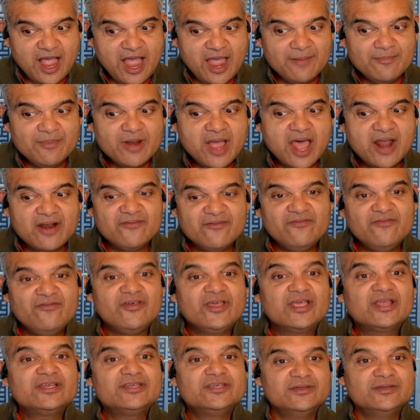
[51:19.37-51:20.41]
I'm not a
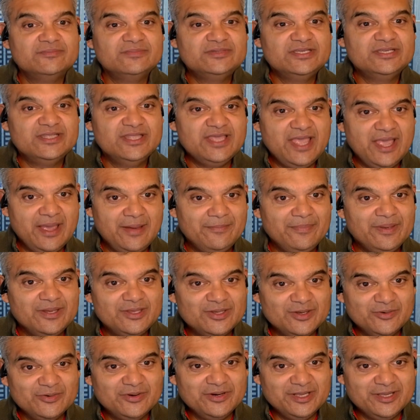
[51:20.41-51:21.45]
victim to the
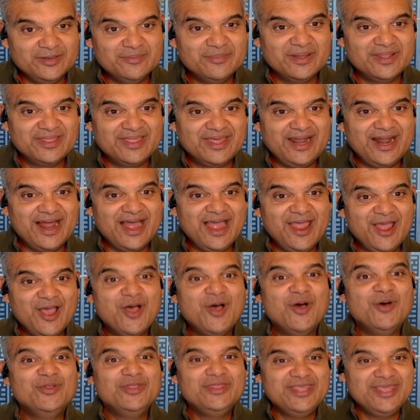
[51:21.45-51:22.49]
ambiguity, but that I
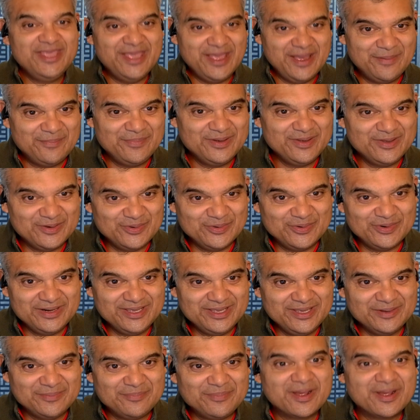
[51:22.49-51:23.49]
own the ambiguity.